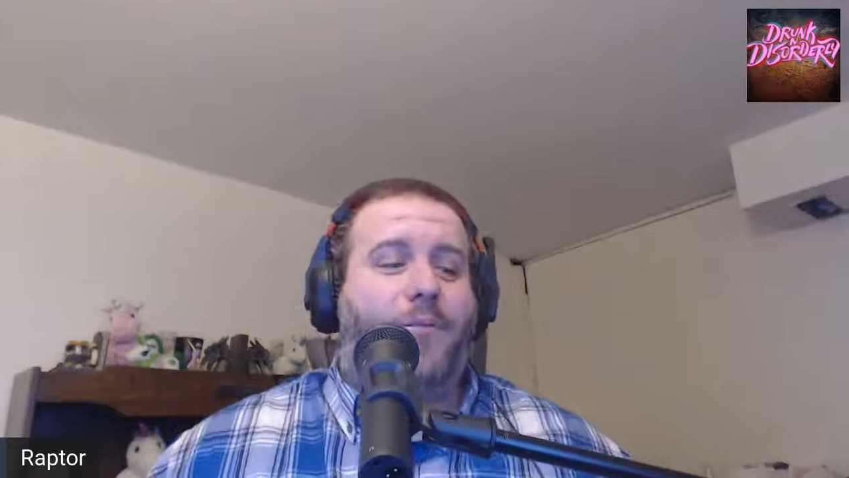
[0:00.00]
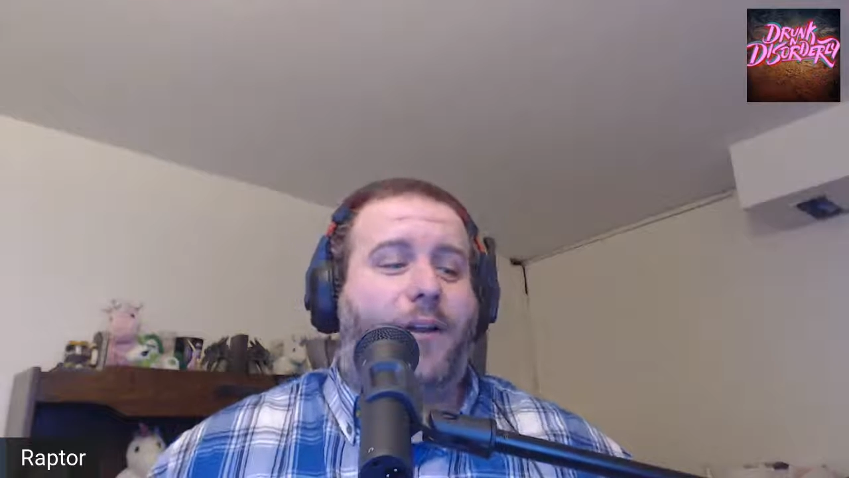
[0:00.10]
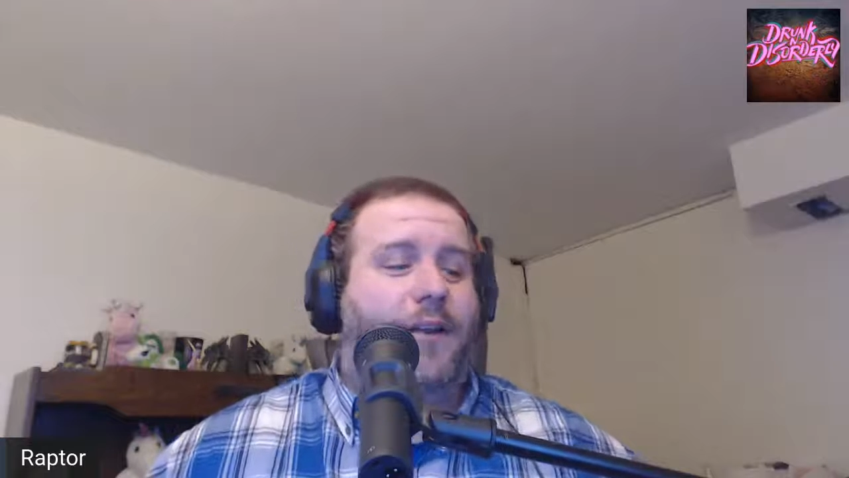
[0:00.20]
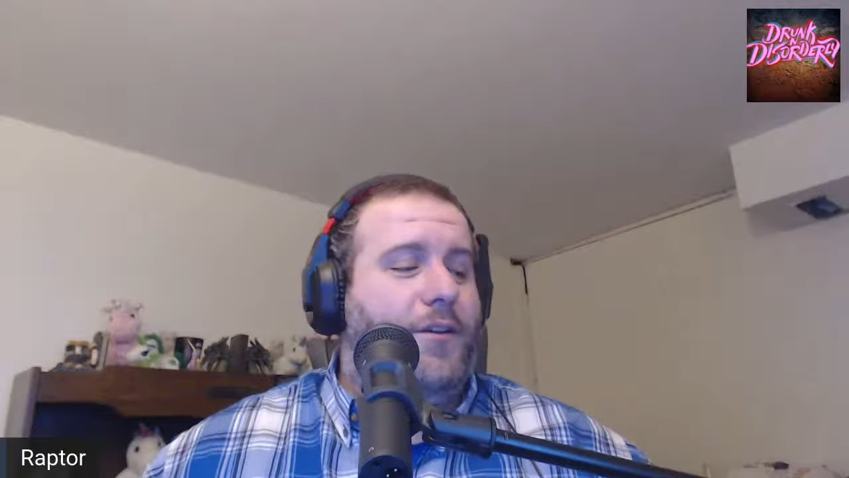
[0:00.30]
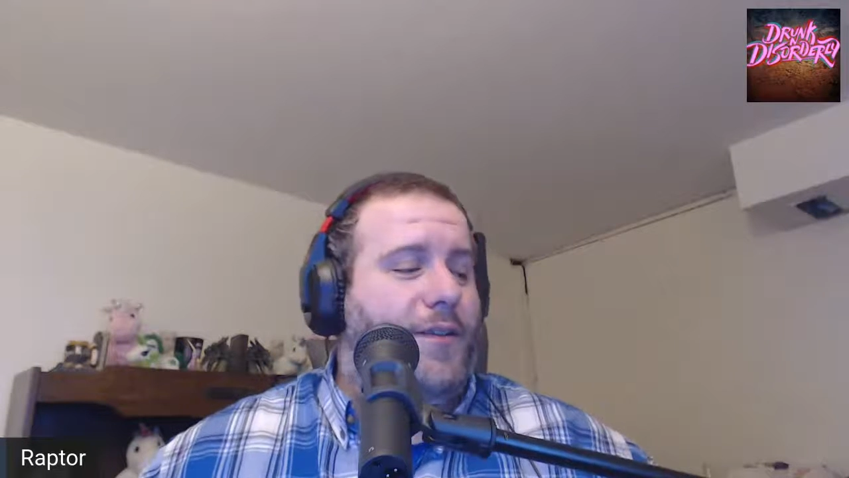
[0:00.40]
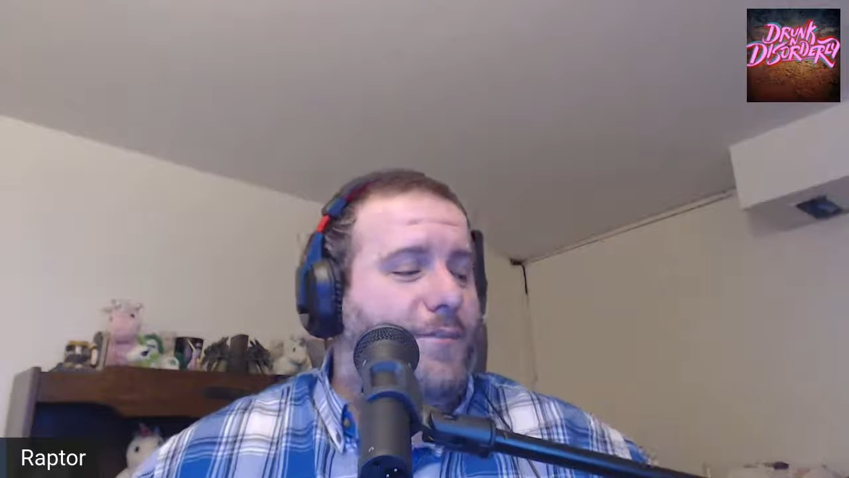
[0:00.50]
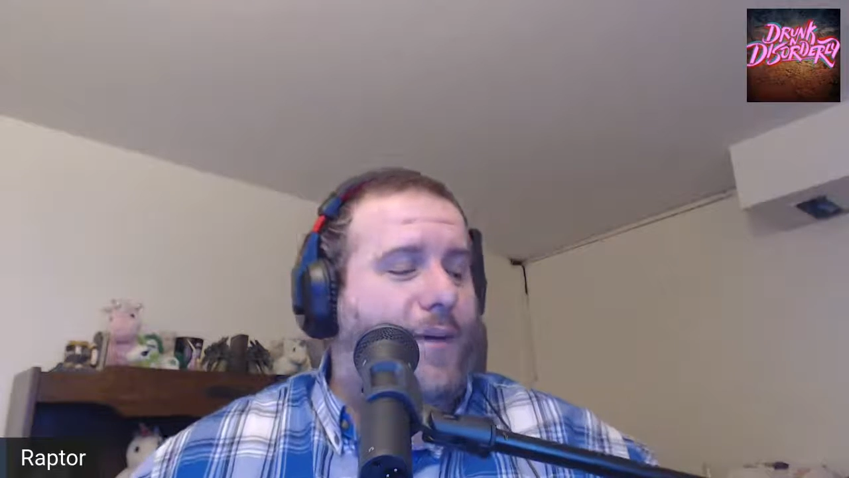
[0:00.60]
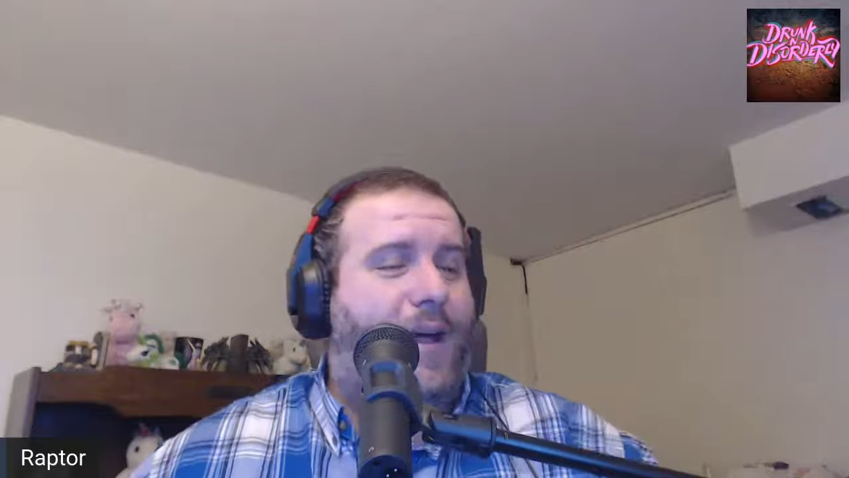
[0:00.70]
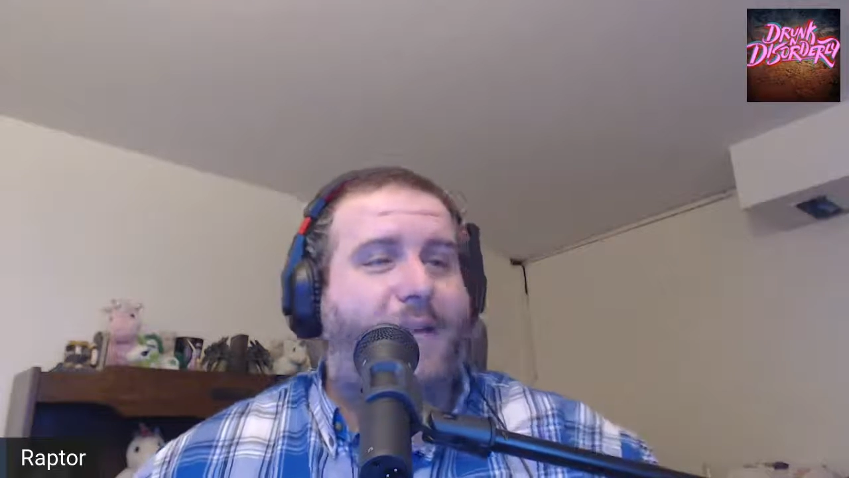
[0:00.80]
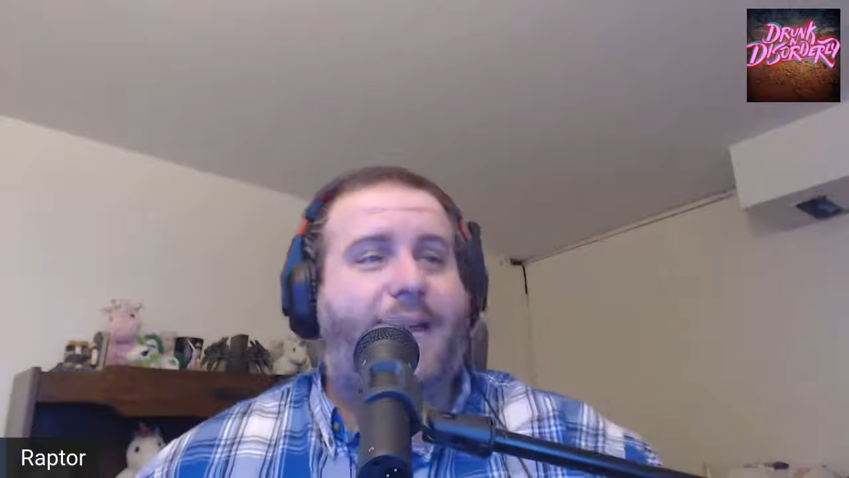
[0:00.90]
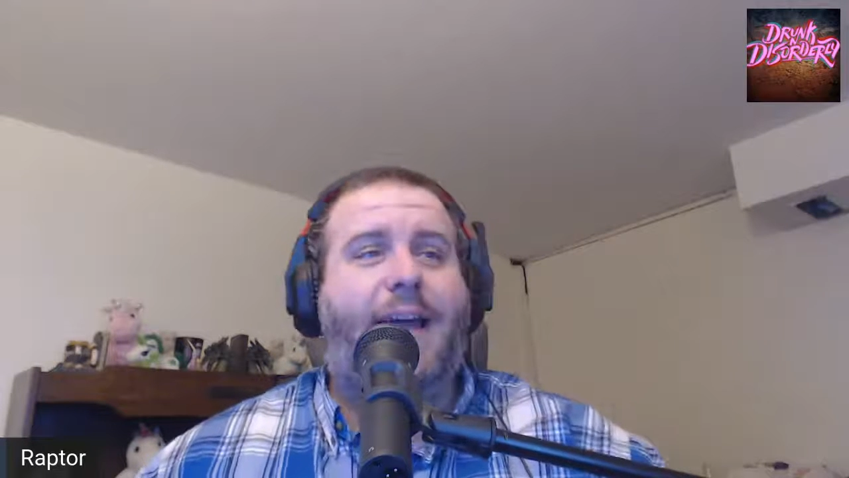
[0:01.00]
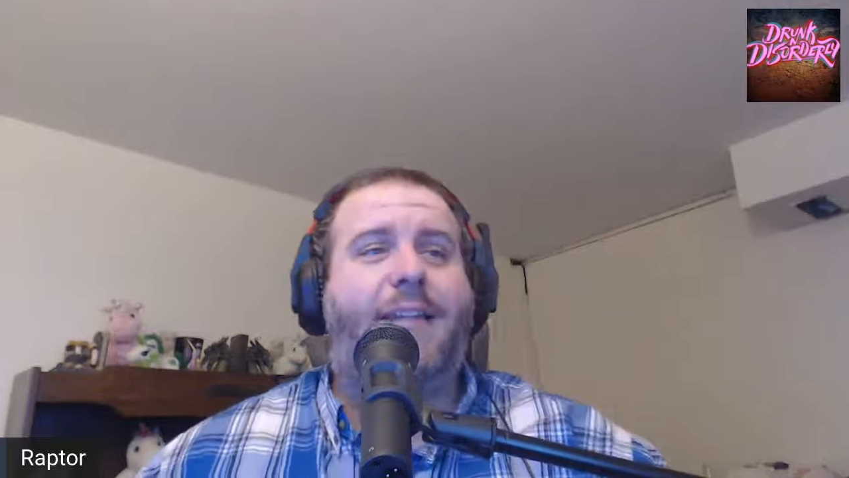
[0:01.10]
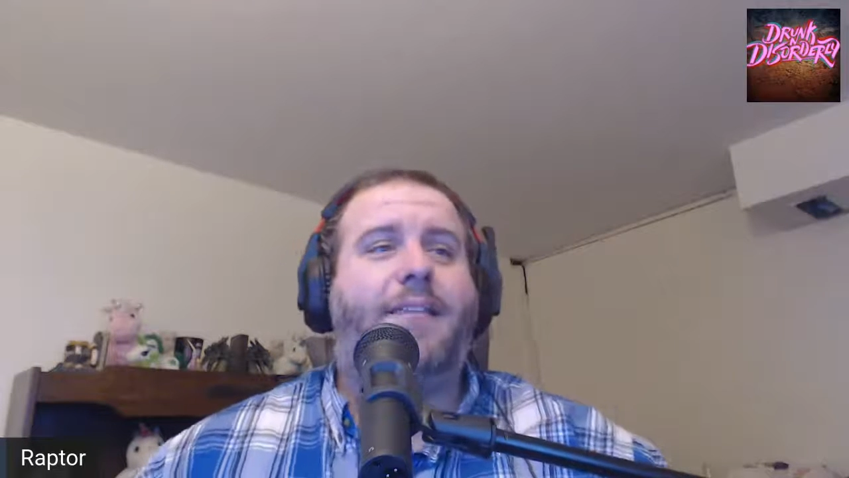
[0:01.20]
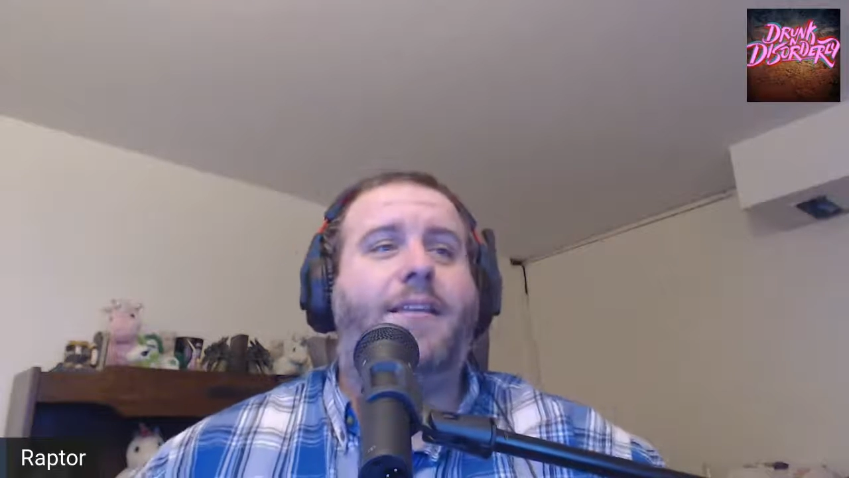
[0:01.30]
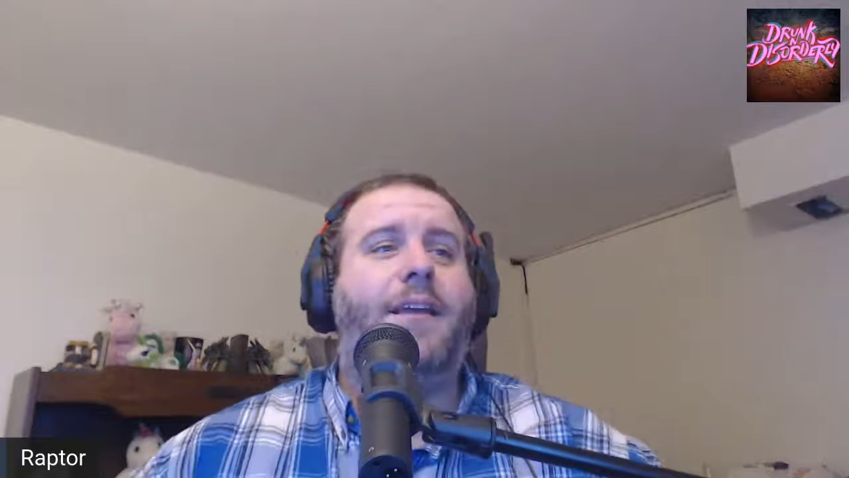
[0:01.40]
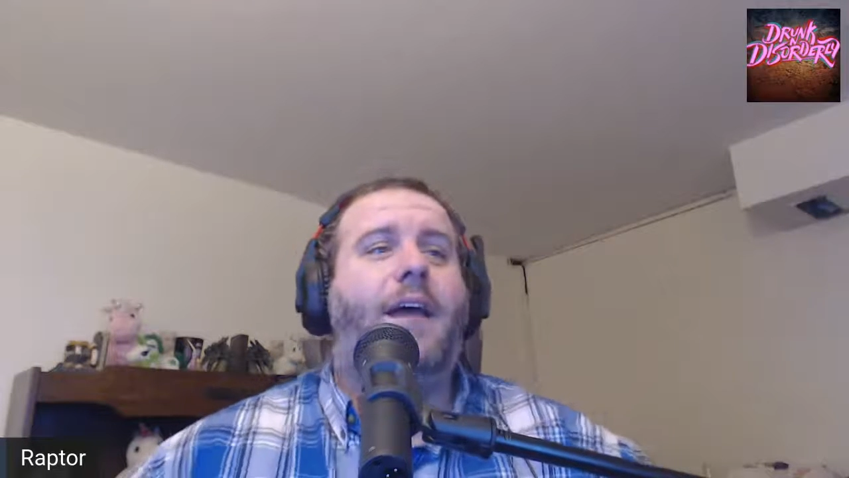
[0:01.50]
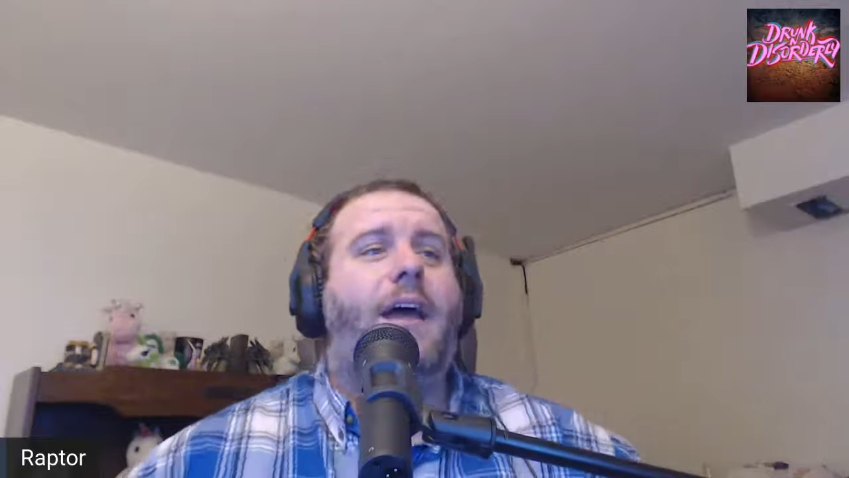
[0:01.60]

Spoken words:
We're going to do this podcast.